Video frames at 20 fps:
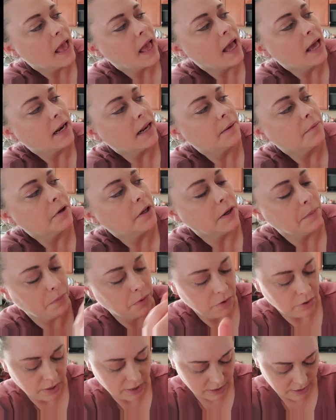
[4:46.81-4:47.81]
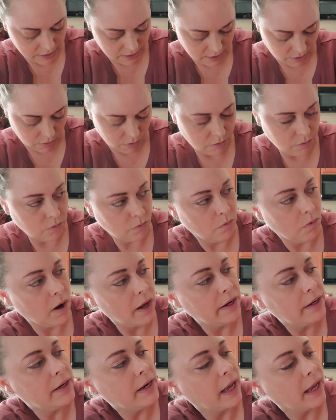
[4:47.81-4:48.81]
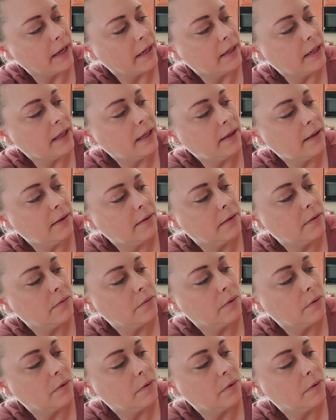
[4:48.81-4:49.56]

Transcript: And I'm going to put it 190,